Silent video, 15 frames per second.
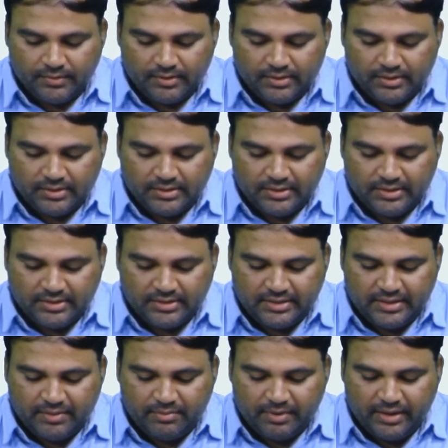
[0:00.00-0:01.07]

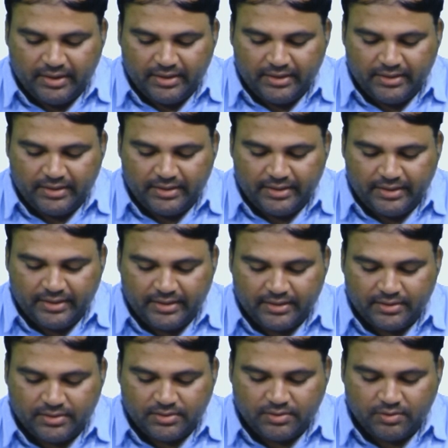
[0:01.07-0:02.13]
16 by 10.
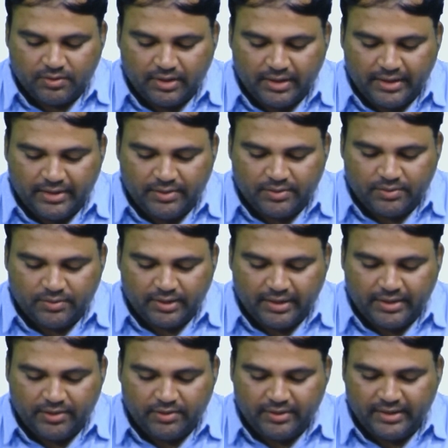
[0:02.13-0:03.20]
So
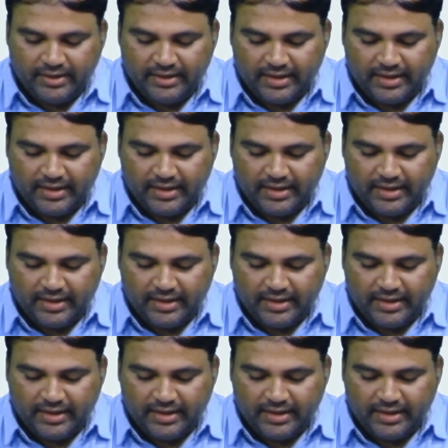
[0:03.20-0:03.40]
I2 get